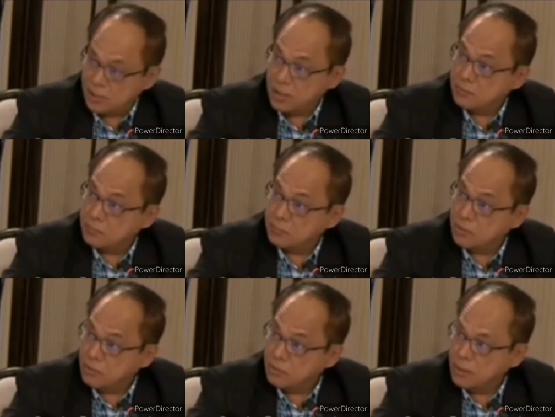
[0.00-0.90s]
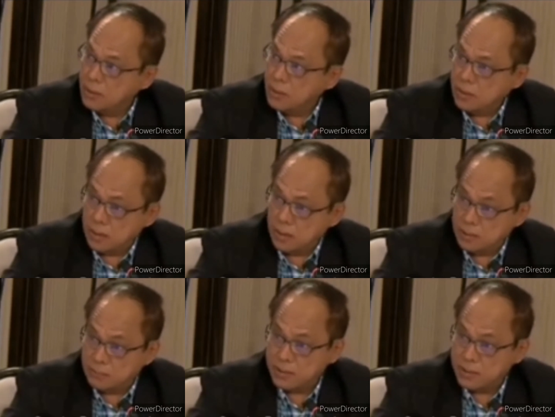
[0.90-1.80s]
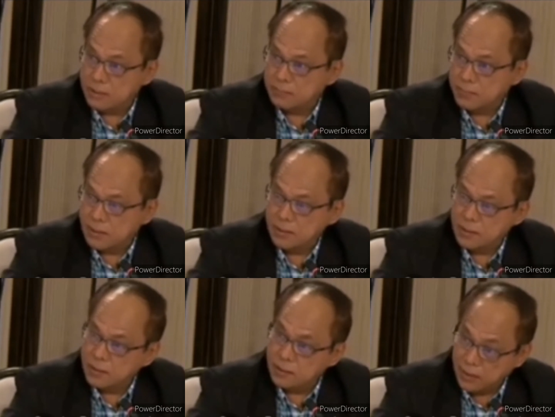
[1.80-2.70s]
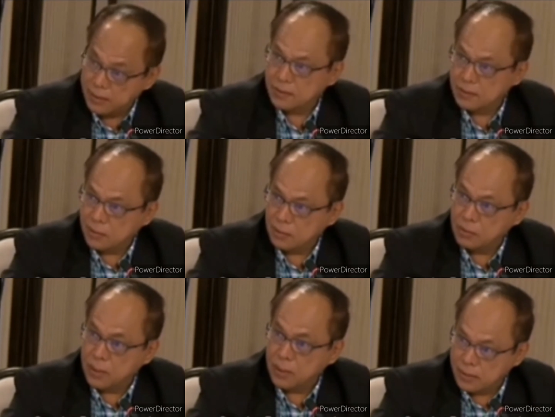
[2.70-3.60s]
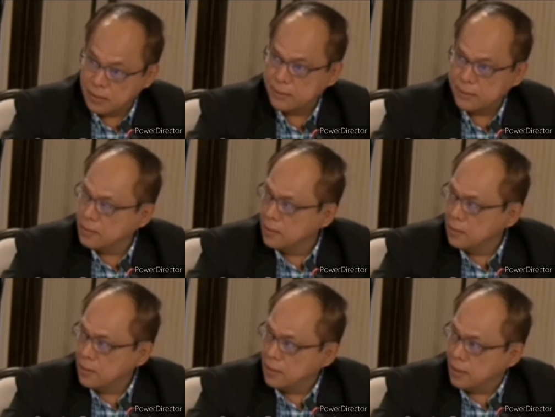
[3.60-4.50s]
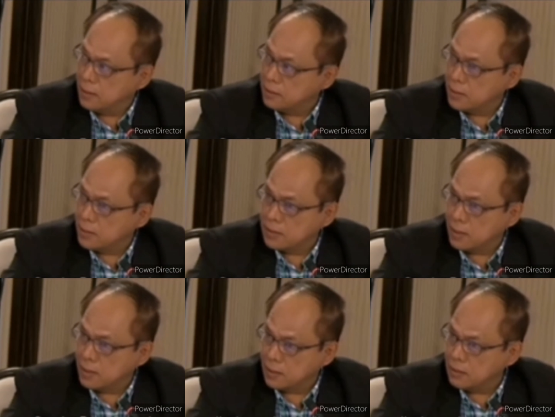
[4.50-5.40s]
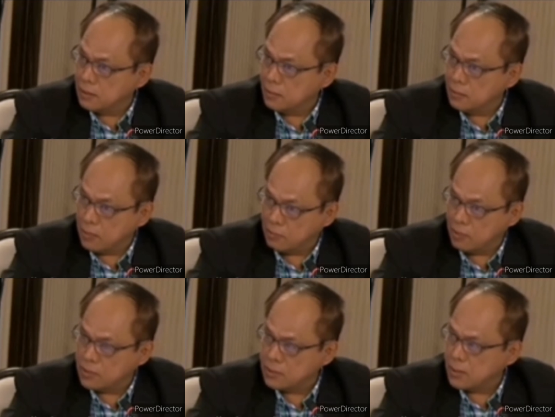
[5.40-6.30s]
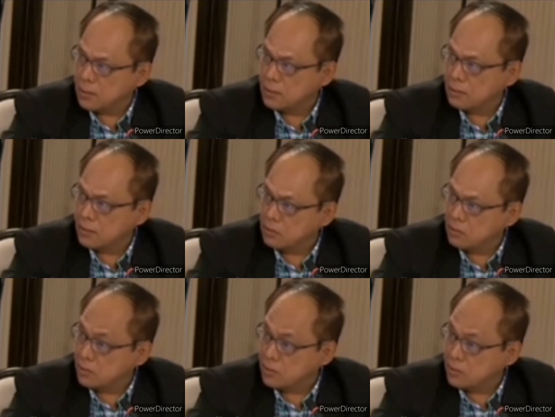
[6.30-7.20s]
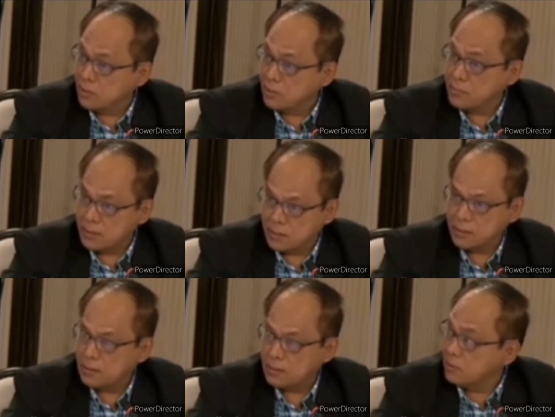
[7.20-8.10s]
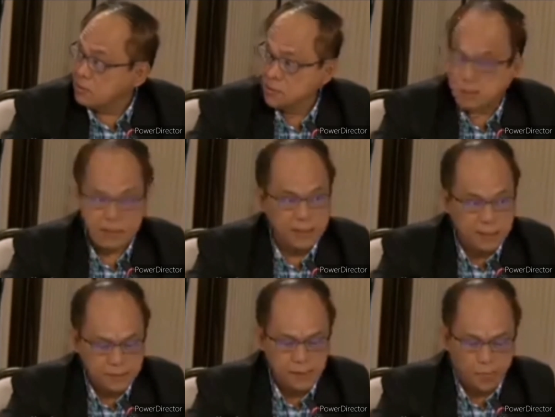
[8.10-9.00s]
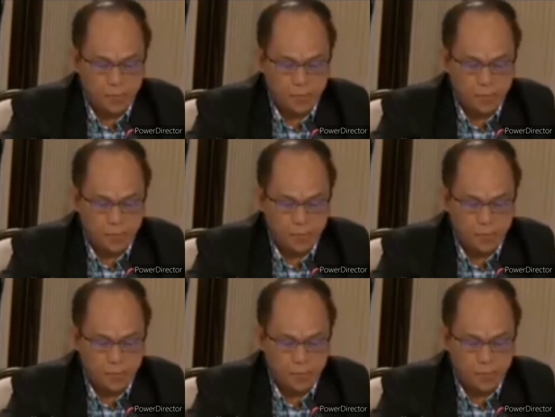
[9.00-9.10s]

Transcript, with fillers: Senator Bong Go and the rest of lone lady, and the rest, and of course, the honorable gentleman here. Good evening sa atin lahat.